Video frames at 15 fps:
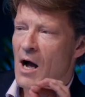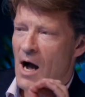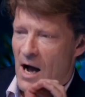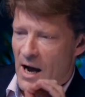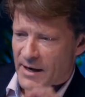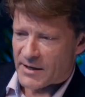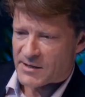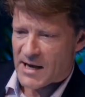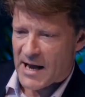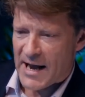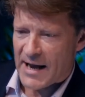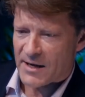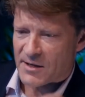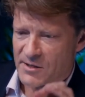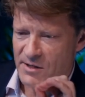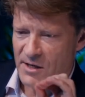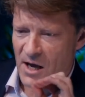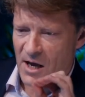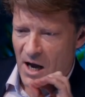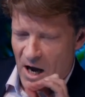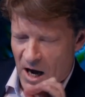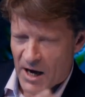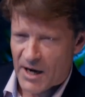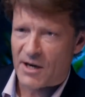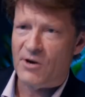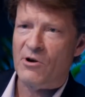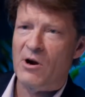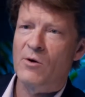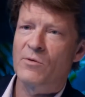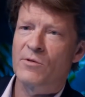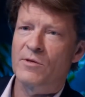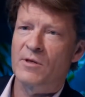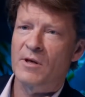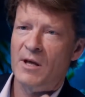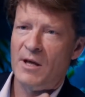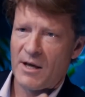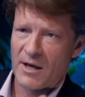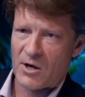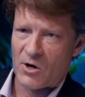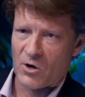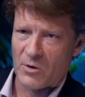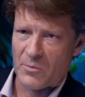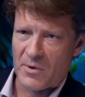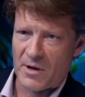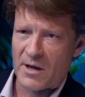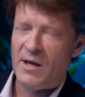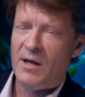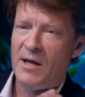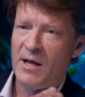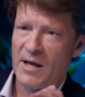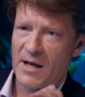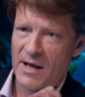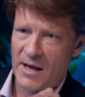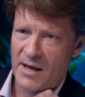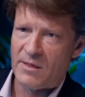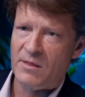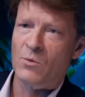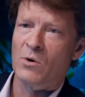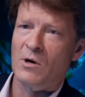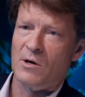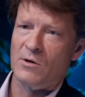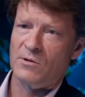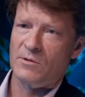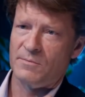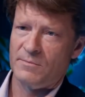high tax, high growth economy in the world.